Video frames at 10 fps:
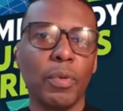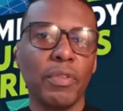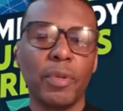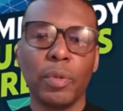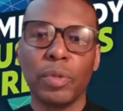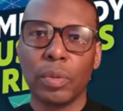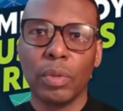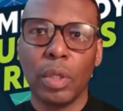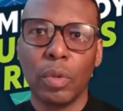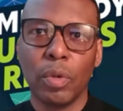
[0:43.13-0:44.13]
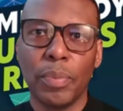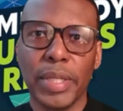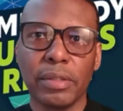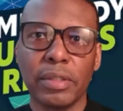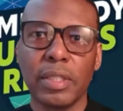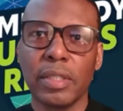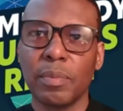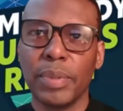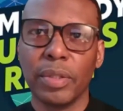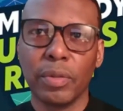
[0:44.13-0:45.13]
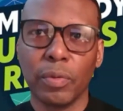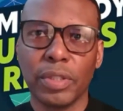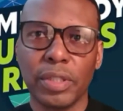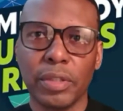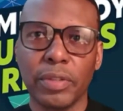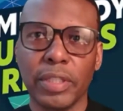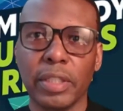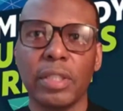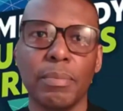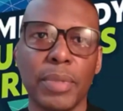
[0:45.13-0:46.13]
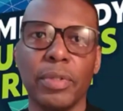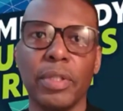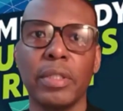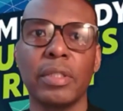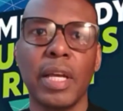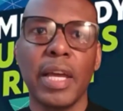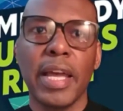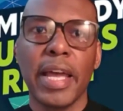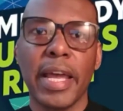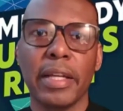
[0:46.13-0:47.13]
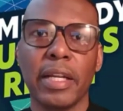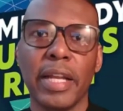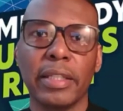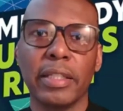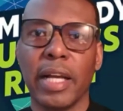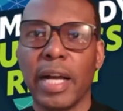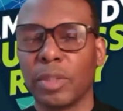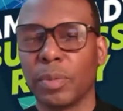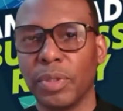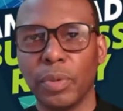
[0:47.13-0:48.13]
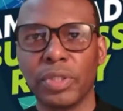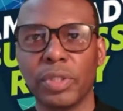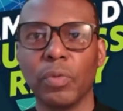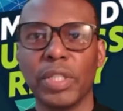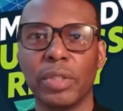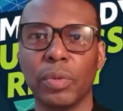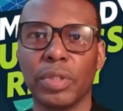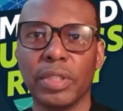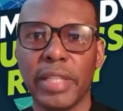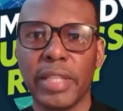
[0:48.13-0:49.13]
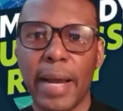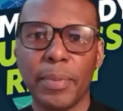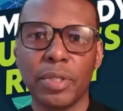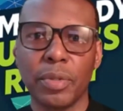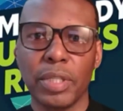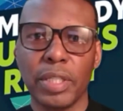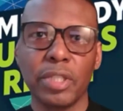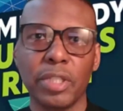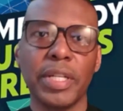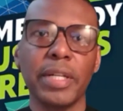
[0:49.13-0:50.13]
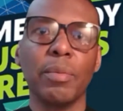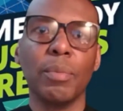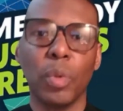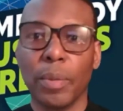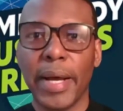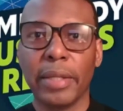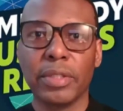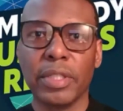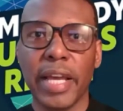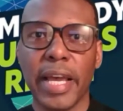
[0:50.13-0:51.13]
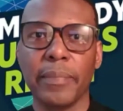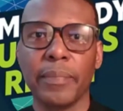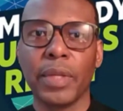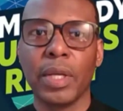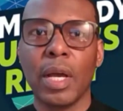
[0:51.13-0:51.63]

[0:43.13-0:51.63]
We focus on local businesses, building resilient communities, and connecting entrepreneurs to resources and opportunities that you hear more about today.